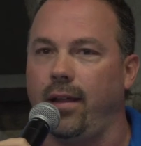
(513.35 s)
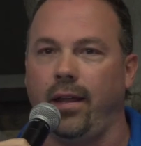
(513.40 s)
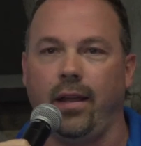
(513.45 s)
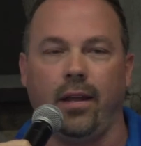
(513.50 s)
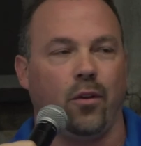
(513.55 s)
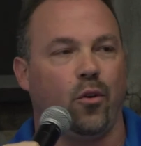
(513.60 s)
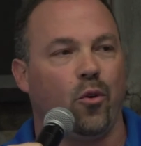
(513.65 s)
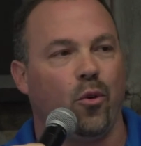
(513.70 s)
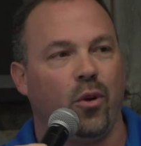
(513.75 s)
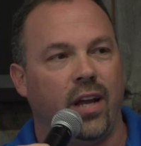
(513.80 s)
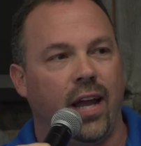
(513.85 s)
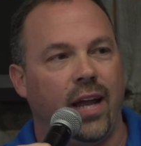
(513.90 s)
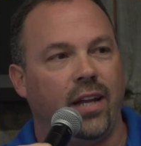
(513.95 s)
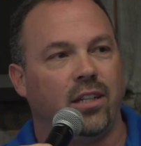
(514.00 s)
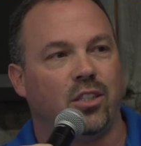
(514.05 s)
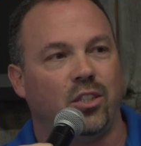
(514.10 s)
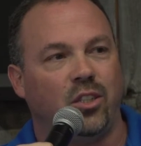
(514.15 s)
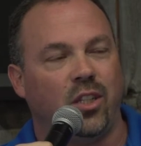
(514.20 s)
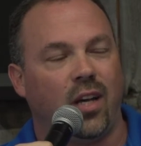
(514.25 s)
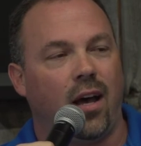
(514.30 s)
It
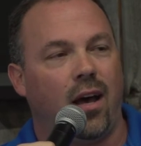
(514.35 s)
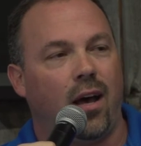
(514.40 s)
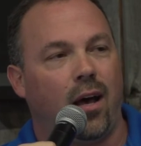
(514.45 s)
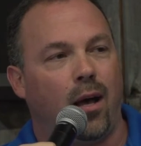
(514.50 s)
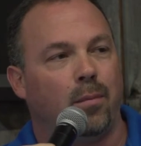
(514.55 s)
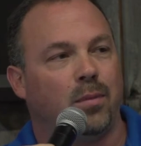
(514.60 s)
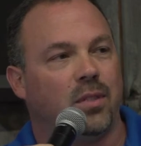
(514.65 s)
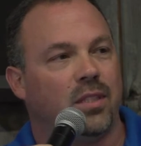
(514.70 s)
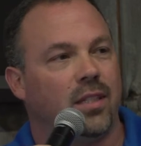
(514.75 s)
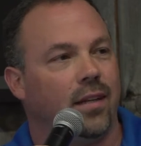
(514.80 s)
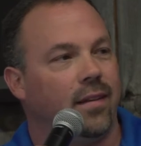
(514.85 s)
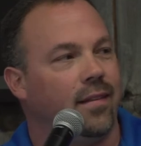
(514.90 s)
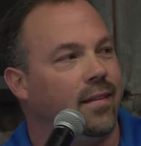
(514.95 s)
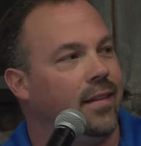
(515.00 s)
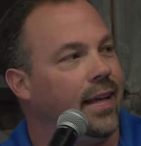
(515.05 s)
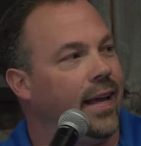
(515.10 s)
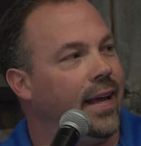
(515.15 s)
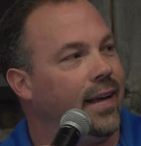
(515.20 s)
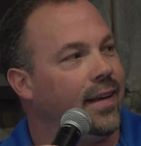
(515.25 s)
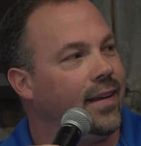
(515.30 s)
creates jobs
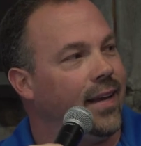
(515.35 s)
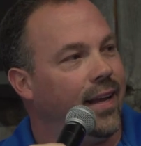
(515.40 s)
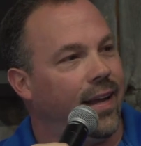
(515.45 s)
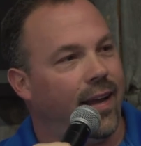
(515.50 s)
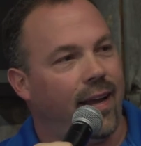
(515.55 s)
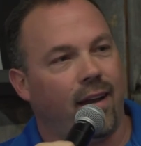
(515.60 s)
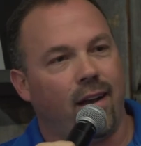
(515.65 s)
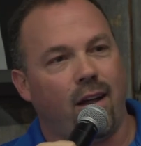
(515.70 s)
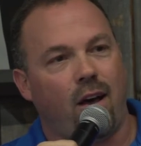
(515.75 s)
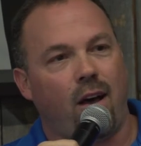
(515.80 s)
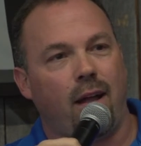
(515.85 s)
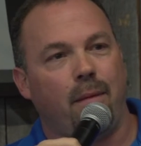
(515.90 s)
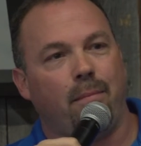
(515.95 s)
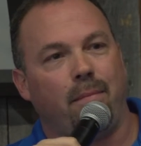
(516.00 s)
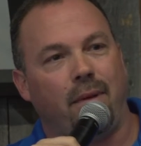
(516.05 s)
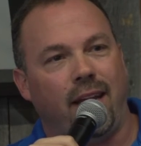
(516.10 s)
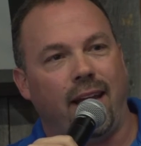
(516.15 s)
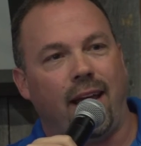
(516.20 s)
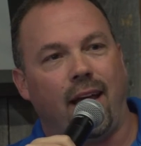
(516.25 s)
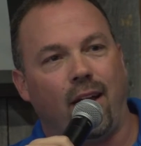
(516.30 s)
that
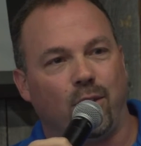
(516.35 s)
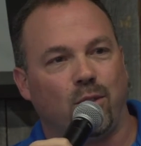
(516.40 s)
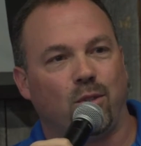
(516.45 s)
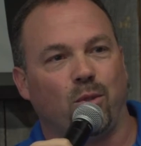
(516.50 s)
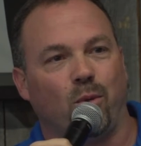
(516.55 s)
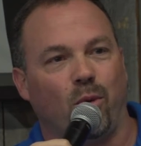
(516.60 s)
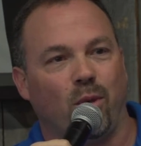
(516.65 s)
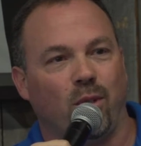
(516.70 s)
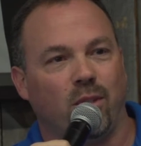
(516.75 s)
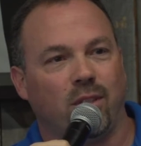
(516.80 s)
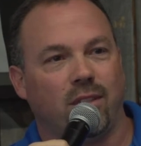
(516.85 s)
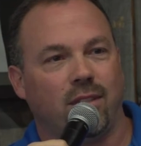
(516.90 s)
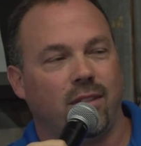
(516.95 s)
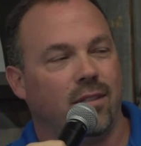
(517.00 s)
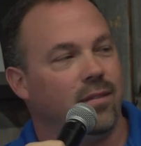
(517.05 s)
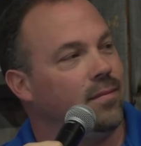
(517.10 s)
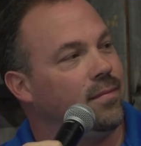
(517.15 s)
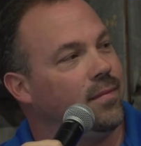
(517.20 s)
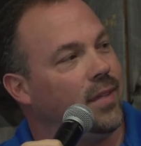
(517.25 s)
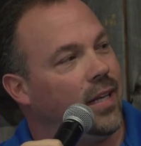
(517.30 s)
cannot be outsourced,
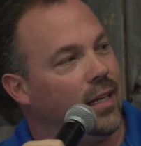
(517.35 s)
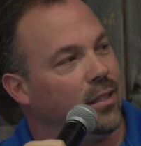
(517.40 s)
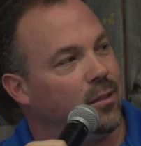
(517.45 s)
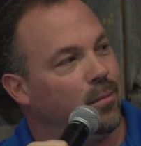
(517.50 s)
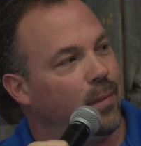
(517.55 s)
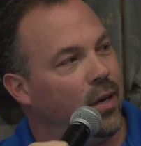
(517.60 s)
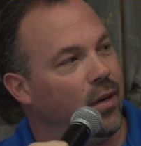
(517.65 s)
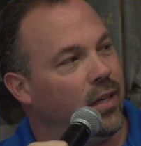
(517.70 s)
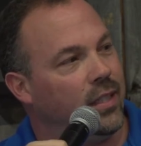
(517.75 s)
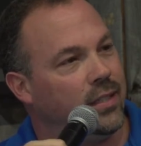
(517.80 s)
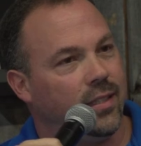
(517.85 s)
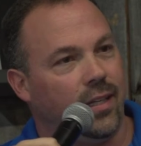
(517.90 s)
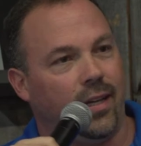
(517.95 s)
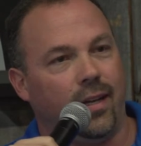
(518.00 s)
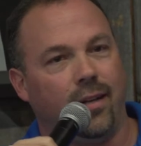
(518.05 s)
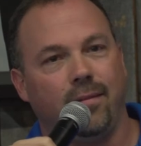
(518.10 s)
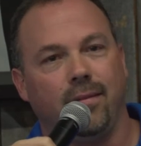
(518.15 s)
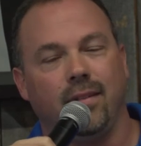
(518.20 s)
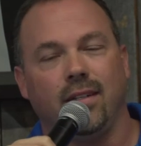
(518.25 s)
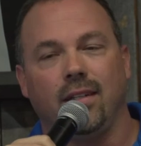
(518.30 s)
as Mary
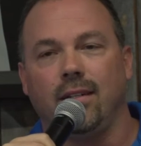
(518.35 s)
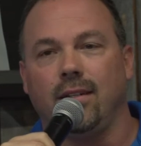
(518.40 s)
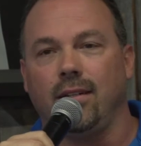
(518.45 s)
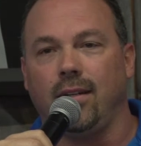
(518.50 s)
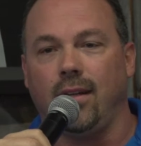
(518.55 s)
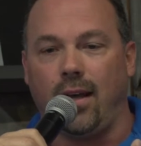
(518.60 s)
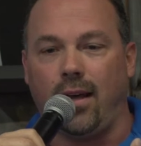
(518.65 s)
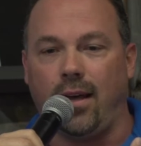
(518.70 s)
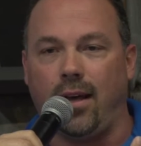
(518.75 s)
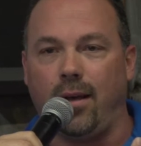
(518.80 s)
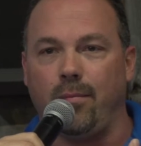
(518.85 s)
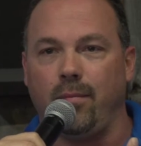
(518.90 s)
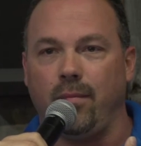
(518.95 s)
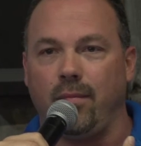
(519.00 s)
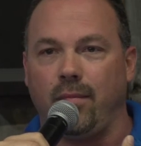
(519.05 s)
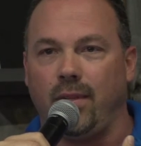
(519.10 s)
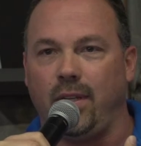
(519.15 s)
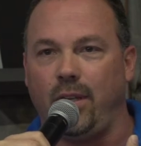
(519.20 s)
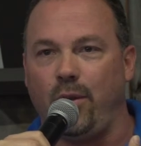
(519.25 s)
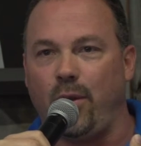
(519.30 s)
said.
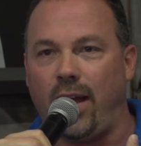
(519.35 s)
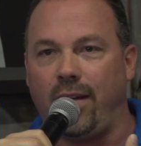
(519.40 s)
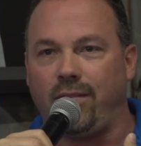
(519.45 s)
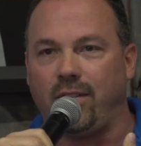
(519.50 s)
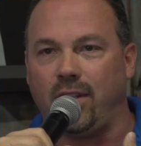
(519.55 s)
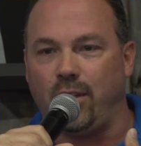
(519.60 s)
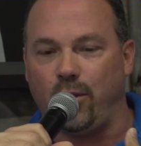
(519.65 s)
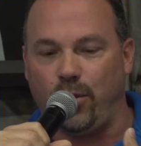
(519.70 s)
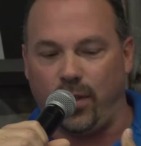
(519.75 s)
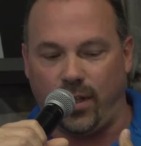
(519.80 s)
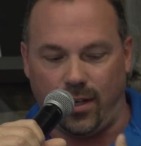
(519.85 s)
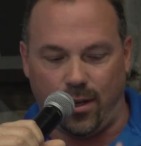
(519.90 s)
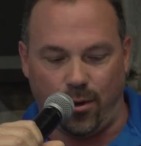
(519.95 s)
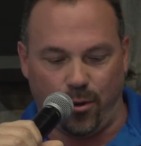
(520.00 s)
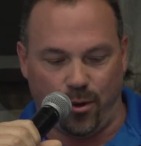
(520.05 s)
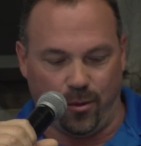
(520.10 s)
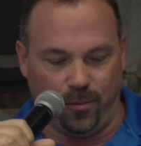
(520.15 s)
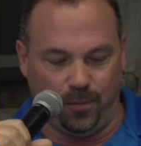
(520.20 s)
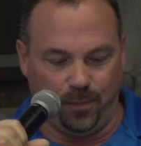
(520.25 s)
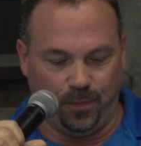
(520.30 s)
You have to do it
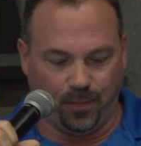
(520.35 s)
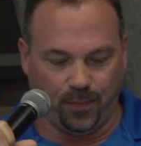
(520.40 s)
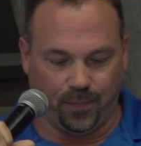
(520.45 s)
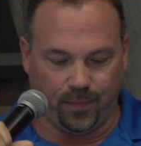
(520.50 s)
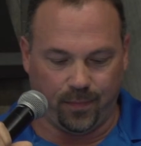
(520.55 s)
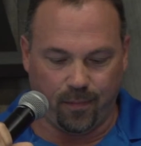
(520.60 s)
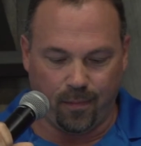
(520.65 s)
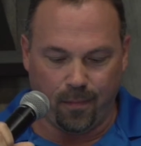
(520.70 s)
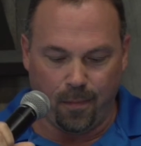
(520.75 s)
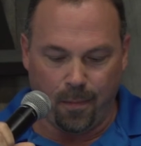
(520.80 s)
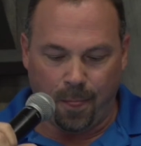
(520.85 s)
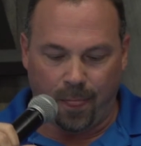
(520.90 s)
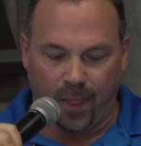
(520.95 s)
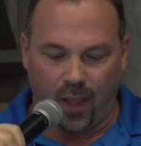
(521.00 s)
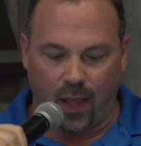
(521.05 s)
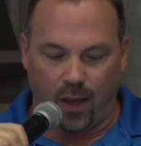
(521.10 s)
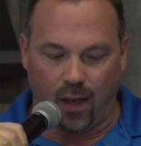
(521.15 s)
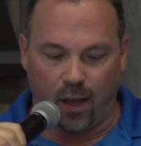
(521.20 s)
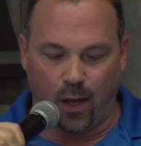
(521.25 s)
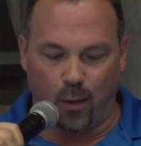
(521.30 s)

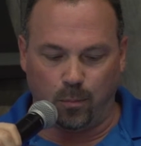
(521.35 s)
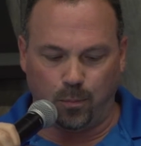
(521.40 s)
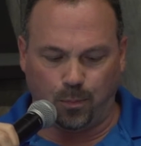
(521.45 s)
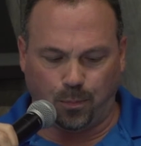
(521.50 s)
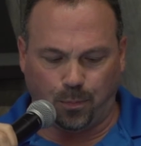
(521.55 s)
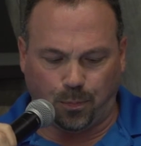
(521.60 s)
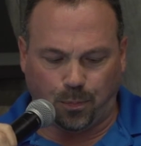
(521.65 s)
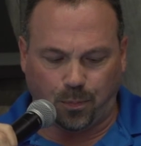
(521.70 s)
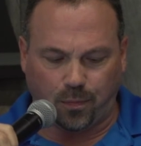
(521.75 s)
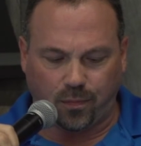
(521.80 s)
local.